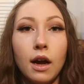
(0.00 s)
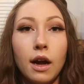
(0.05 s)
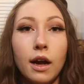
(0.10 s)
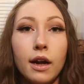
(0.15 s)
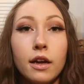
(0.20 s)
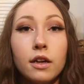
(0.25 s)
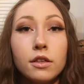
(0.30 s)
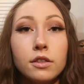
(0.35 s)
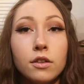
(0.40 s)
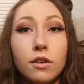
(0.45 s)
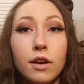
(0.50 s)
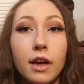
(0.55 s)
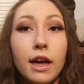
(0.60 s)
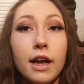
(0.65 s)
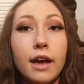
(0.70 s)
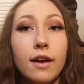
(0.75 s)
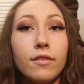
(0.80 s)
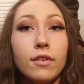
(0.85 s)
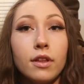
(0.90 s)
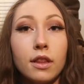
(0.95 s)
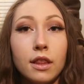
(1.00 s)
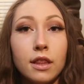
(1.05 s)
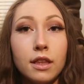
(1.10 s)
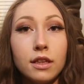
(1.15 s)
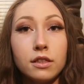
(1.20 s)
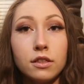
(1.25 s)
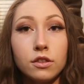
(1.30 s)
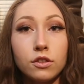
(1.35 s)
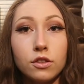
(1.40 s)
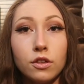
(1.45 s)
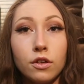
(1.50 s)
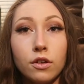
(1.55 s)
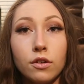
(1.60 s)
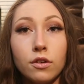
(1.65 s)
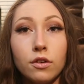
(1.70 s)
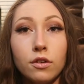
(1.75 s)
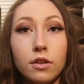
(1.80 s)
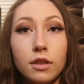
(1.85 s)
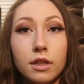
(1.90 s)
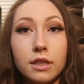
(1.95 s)
I also have this
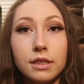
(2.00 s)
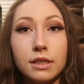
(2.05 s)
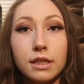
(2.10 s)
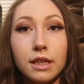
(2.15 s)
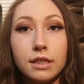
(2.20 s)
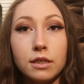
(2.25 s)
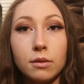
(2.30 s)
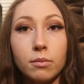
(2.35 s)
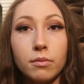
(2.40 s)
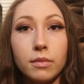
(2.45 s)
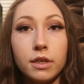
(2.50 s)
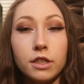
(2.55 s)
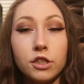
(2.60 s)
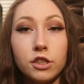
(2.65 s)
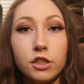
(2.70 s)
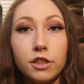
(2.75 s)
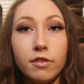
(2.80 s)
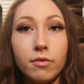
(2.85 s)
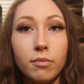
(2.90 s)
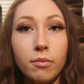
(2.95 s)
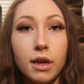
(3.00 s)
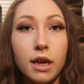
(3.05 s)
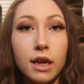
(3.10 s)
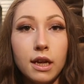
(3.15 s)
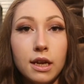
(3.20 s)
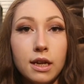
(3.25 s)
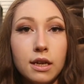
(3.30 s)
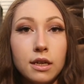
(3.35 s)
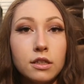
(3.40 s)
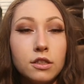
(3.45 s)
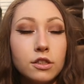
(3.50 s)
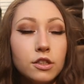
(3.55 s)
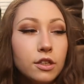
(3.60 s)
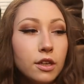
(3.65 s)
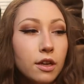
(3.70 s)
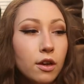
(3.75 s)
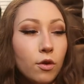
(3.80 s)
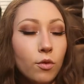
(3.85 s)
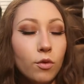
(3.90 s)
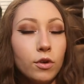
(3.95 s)
journal that says Mischief Managed,
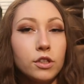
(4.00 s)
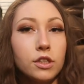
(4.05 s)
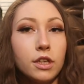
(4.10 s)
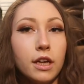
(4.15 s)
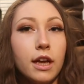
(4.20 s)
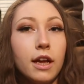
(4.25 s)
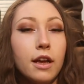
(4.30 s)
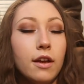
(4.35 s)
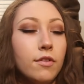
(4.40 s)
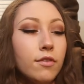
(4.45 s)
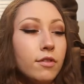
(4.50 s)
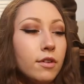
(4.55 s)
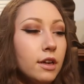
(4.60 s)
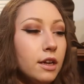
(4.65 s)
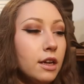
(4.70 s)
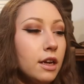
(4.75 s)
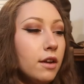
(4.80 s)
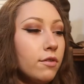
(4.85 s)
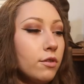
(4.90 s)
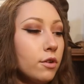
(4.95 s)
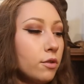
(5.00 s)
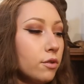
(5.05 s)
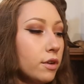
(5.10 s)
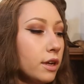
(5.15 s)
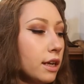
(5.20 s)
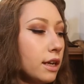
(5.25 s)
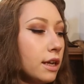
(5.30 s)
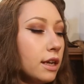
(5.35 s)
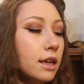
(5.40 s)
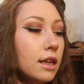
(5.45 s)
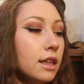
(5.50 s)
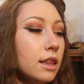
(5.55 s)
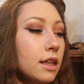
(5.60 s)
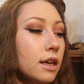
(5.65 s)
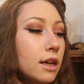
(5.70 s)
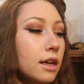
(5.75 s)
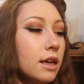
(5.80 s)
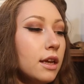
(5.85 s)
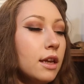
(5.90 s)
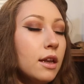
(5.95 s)
which I have never written
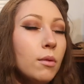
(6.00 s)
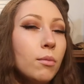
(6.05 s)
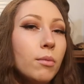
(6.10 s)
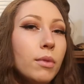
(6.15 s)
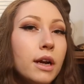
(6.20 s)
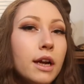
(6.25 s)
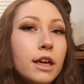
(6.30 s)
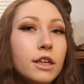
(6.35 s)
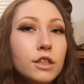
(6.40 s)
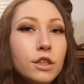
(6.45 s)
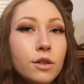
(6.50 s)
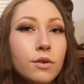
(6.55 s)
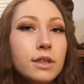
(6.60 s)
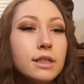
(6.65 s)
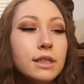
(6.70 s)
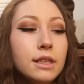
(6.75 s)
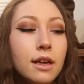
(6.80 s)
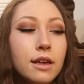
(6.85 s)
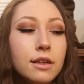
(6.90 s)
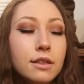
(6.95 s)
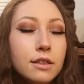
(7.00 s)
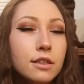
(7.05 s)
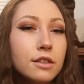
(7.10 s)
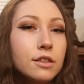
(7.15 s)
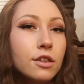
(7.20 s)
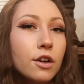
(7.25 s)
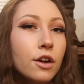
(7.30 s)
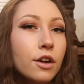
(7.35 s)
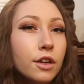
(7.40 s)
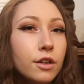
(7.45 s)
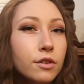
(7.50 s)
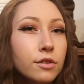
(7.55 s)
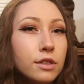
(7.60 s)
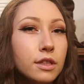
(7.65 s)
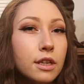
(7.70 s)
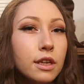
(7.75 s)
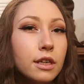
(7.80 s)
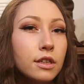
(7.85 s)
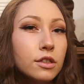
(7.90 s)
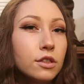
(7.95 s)
anything in, but I do intend to start
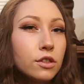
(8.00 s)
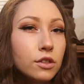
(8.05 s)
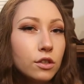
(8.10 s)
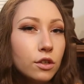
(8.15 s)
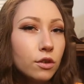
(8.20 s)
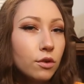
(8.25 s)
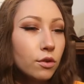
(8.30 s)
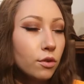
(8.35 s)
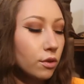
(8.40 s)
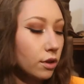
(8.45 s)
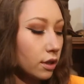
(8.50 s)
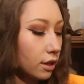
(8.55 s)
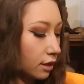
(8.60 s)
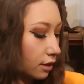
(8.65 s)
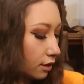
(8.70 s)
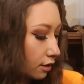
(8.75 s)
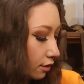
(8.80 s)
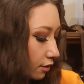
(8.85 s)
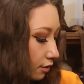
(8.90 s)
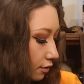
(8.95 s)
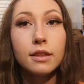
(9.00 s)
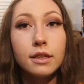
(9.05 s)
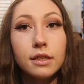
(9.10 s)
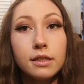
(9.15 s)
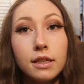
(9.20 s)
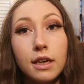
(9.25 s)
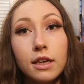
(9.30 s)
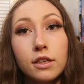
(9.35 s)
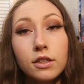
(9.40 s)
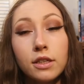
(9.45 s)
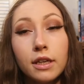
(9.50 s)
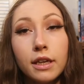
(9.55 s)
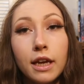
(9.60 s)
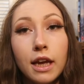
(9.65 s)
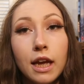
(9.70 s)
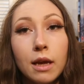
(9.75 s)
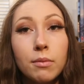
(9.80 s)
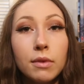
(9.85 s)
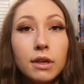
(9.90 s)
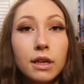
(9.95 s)
using soon. This actually
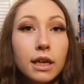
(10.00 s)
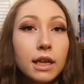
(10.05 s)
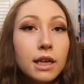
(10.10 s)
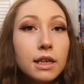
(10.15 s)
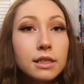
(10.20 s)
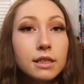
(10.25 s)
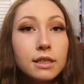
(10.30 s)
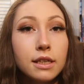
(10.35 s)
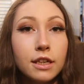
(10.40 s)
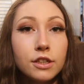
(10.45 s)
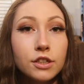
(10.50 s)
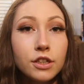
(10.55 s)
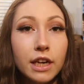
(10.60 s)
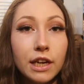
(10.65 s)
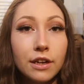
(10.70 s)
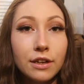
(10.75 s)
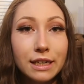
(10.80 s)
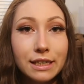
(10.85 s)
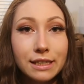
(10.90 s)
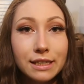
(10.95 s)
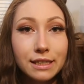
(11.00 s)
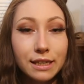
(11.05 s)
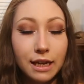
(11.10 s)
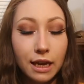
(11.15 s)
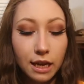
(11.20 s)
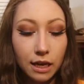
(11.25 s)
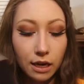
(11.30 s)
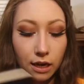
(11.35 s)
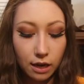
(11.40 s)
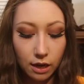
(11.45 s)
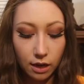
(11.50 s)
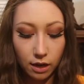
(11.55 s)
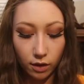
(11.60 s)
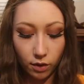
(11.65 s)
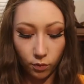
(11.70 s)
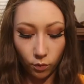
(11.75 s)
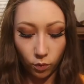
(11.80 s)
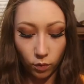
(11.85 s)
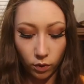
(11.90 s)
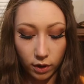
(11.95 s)
came in like a stationery set
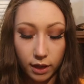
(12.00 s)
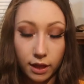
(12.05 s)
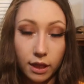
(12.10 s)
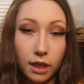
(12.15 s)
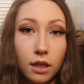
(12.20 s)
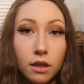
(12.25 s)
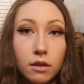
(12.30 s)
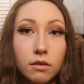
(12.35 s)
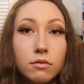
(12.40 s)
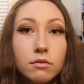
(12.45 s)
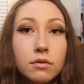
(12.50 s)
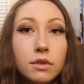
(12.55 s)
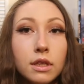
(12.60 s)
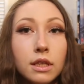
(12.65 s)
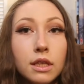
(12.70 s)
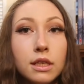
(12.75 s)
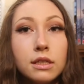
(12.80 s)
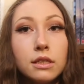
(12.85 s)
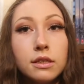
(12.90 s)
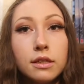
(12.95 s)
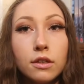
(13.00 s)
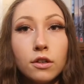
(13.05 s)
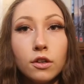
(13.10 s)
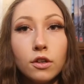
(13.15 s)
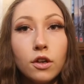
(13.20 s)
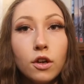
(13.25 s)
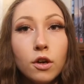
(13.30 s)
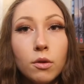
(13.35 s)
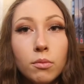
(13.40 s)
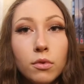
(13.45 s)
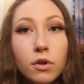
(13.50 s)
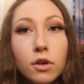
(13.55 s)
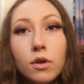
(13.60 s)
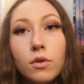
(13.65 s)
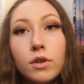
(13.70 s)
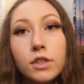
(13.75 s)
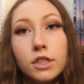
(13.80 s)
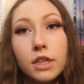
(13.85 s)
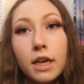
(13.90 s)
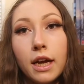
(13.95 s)
with this little
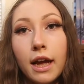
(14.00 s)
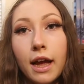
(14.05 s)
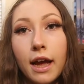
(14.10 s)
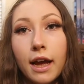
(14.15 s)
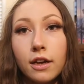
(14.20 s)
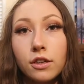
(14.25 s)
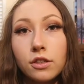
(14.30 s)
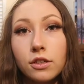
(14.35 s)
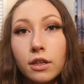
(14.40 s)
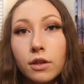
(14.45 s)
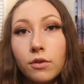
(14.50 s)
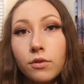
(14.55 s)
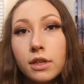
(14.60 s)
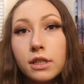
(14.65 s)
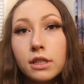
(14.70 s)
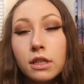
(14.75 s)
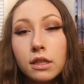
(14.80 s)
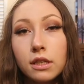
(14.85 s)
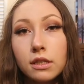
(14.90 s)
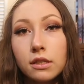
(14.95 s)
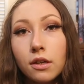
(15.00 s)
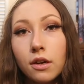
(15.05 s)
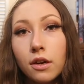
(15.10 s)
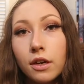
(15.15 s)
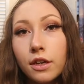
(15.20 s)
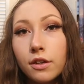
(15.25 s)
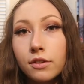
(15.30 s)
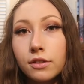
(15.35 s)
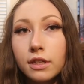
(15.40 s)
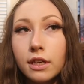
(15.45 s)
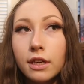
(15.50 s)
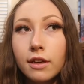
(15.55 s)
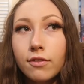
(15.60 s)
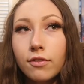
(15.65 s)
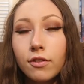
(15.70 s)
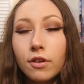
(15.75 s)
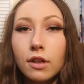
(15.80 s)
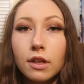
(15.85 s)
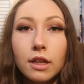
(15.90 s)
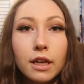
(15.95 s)
notebook, which I actually recently started using
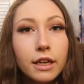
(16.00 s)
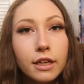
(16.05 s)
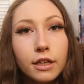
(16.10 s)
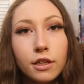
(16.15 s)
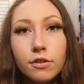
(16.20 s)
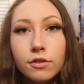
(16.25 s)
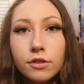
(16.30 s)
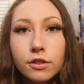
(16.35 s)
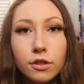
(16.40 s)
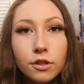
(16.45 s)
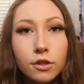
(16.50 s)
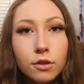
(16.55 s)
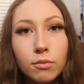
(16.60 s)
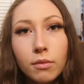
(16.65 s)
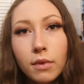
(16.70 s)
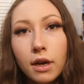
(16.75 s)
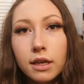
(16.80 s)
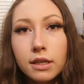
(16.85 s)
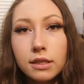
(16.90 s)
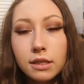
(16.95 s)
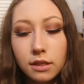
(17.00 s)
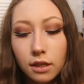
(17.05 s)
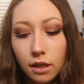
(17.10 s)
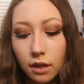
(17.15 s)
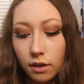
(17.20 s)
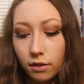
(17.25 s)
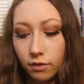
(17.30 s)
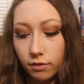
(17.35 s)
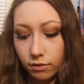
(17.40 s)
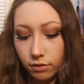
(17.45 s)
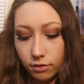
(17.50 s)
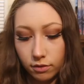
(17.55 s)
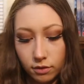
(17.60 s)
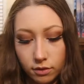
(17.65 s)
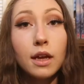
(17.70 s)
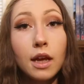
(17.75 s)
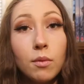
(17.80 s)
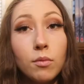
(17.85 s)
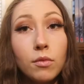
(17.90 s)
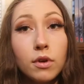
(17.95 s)
for like YouTube kind of stuff.
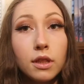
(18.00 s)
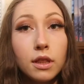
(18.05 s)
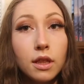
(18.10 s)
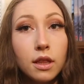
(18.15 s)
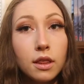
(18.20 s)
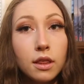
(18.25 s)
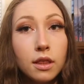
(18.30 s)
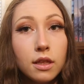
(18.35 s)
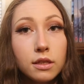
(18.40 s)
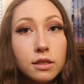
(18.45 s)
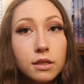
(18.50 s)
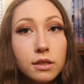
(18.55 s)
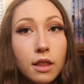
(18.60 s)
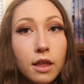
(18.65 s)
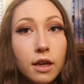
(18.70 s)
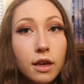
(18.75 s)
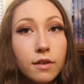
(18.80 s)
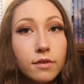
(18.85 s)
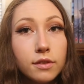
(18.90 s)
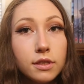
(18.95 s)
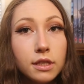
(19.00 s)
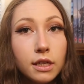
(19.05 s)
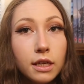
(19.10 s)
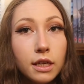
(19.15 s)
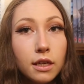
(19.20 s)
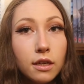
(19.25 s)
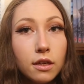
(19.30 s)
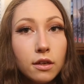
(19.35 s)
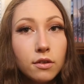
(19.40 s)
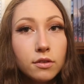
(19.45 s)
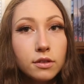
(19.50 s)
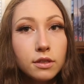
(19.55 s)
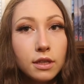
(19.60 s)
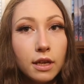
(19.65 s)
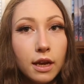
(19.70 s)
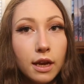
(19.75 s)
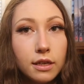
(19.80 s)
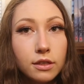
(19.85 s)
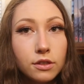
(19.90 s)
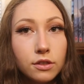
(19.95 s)
Came with this thing of sticky notes
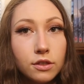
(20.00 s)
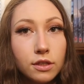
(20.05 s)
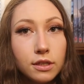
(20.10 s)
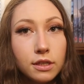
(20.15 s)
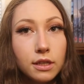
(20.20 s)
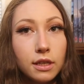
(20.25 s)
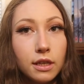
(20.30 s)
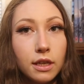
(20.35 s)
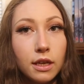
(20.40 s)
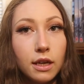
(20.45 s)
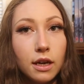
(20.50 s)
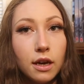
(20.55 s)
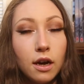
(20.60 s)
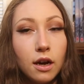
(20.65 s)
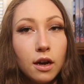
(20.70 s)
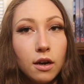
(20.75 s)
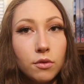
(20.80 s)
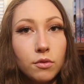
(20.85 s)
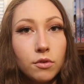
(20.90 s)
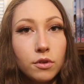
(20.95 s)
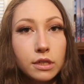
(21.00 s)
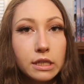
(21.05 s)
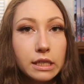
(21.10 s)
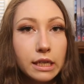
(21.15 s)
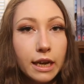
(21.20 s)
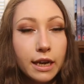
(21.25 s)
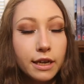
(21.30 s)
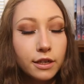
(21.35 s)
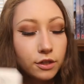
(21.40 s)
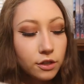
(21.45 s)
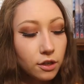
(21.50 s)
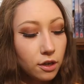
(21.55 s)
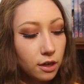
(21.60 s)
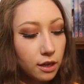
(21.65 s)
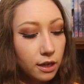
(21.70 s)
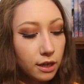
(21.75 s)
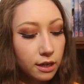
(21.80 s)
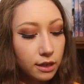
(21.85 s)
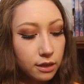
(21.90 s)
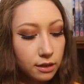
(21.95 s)
that has just the Hogwarts H
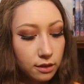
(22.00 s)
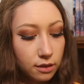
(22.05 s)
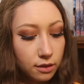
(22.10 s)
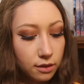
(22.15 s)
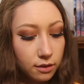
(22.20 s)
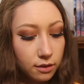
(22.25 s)
on it.